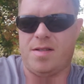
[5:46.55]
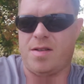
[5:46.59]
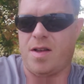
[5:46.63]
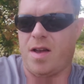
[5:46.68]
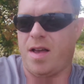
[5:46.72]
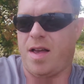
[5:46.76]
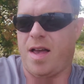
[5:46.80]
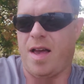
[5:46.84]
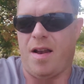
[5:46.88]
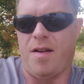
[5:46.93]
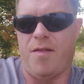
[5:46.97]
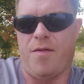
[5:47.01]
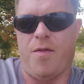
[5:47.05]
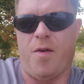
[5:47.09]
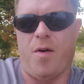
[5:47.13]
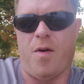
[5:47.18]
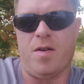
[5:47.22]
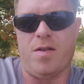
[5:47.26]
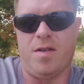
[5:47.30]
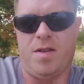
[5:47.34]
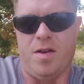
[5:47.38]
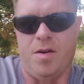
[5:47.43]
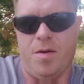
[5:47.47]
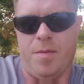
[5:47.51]
so I can't
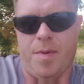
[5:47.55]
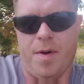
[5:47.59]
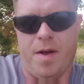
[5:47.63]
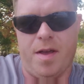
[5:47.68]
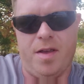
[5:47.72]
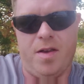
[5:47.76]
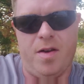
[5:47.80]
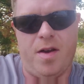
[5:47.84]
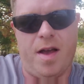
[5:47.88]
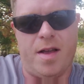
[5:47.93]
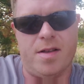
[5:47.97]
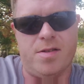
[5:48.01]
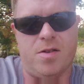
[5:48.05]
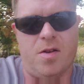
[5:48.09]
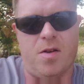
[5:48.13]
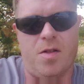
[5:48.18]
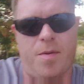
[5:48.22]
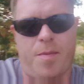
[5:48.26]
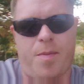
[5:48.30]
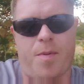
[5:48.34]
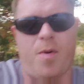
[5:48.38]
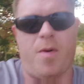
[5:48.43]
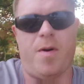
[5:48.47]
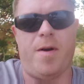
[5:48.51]
afford to. But you guys know
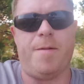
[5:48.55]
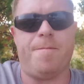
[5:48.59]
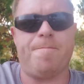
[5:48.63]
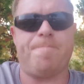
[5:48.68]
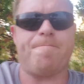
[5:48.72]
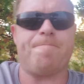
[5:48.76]
the point.